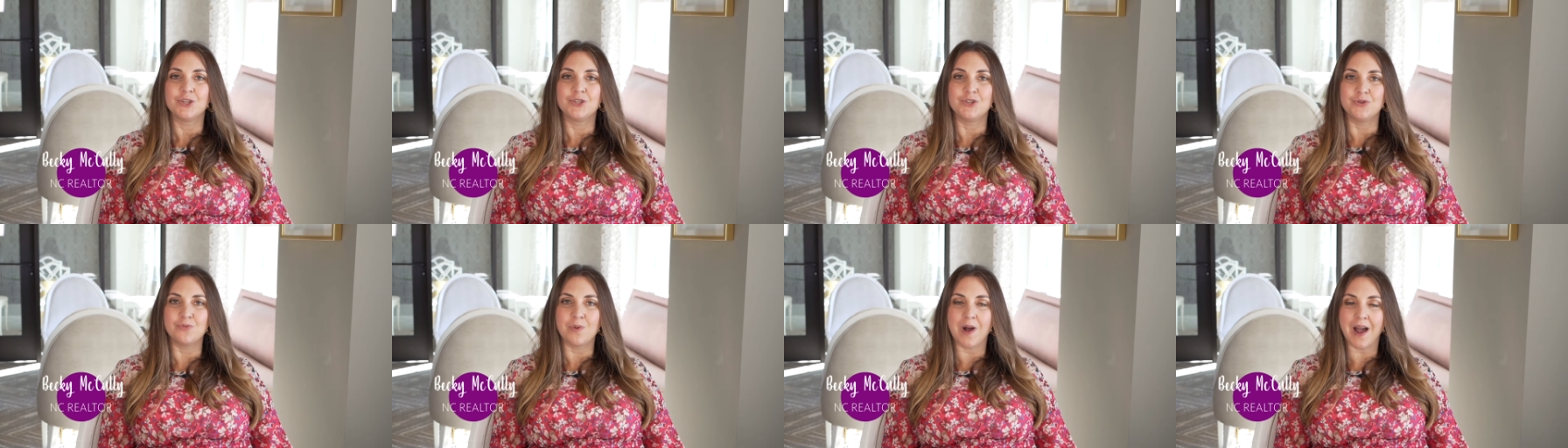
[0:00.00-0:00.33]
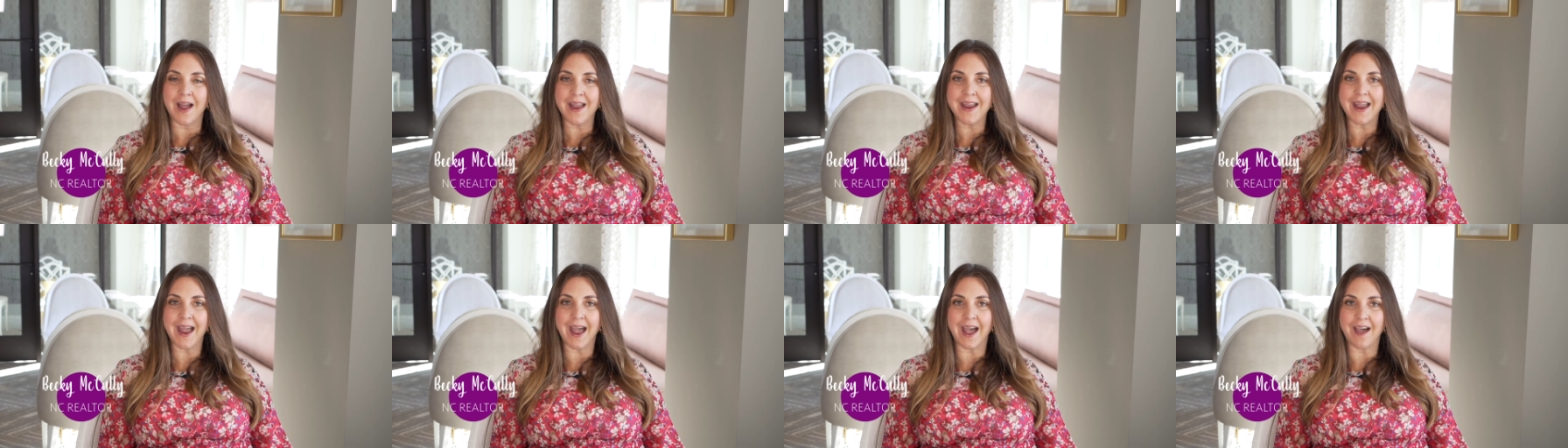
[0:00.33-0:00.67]
do
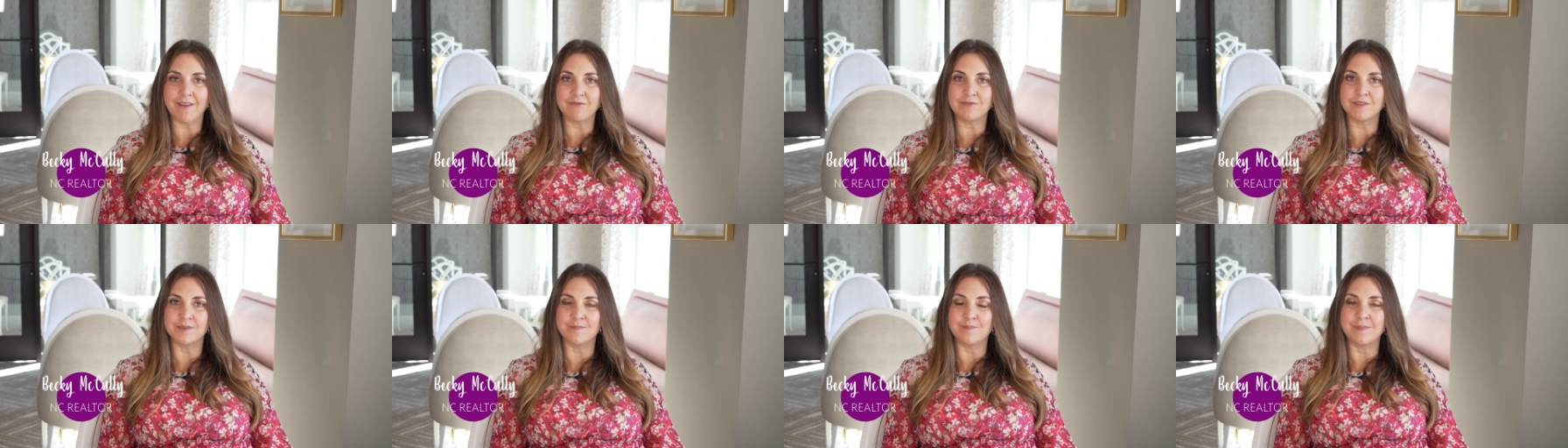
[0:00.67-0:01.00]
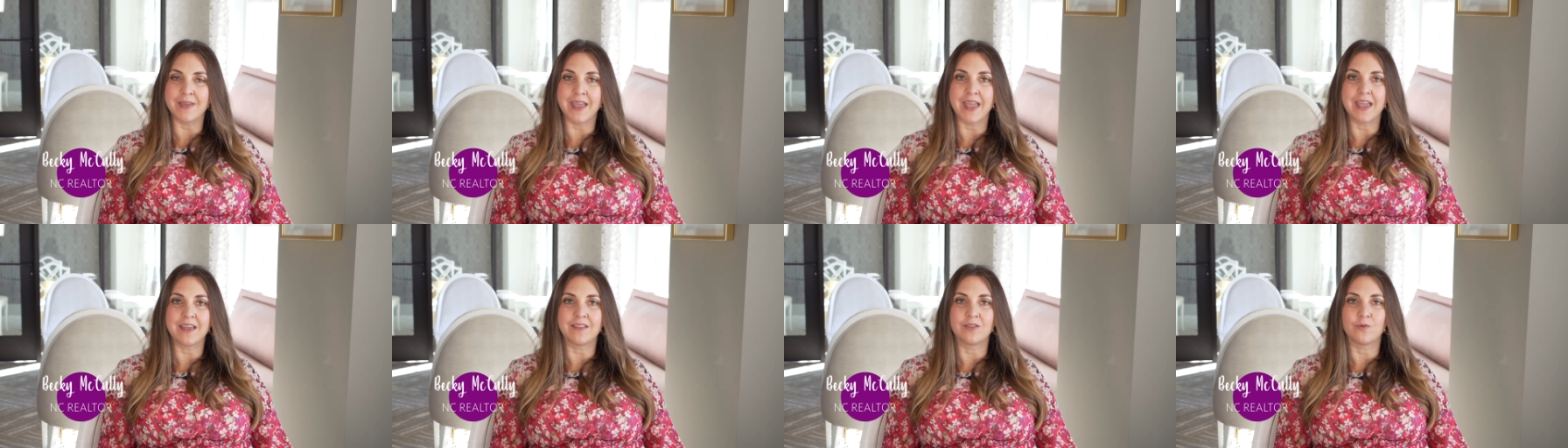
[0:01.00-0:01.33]
I have to
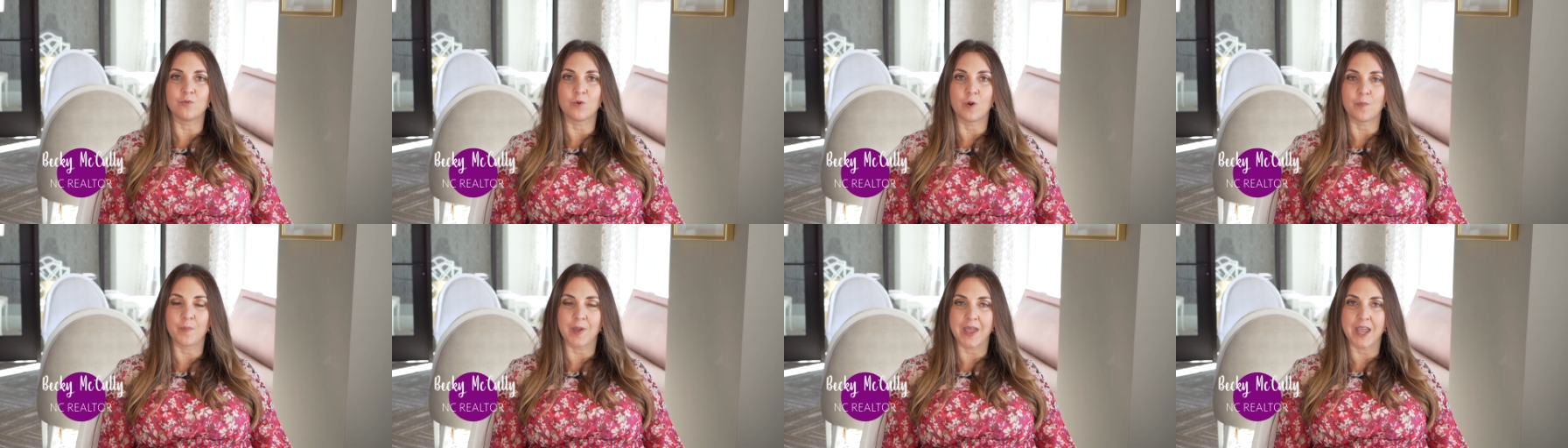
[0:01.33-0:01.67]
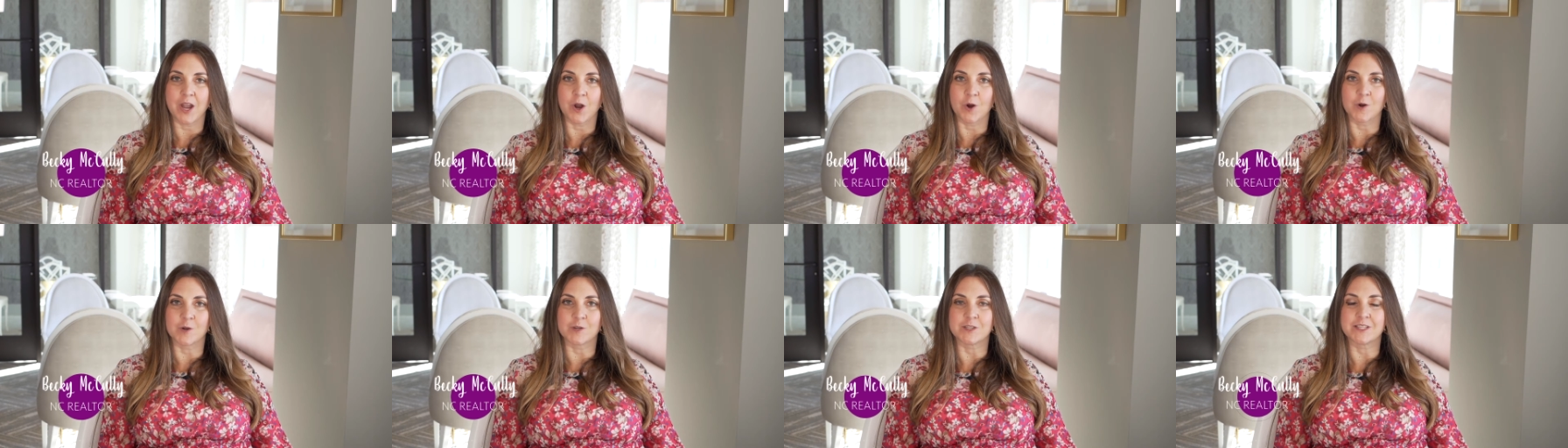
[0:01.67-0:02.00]
make the
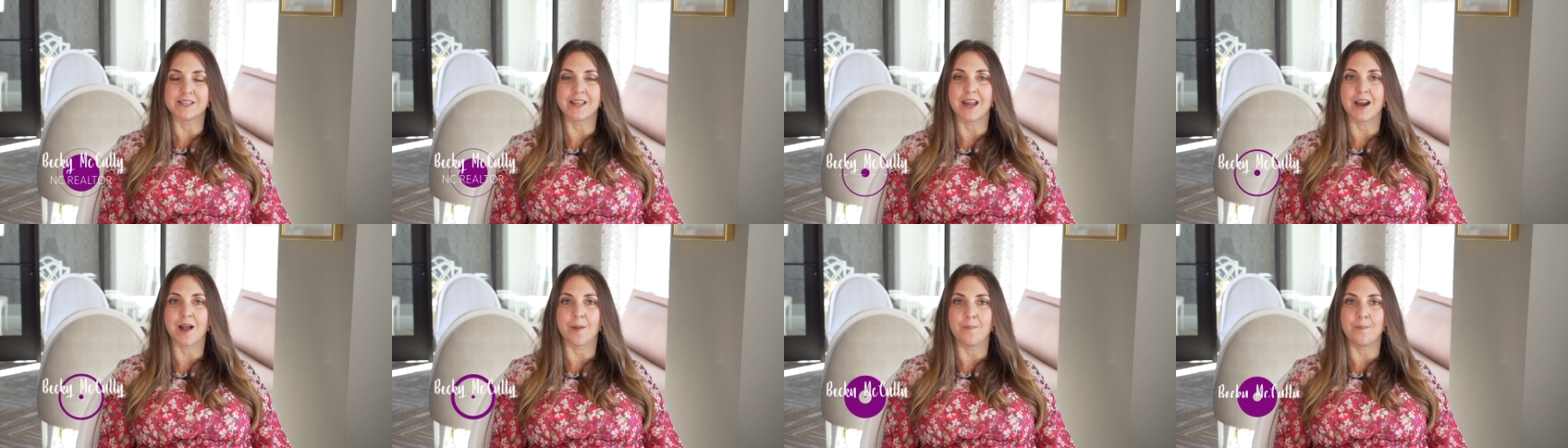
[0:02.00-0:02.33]
repairs that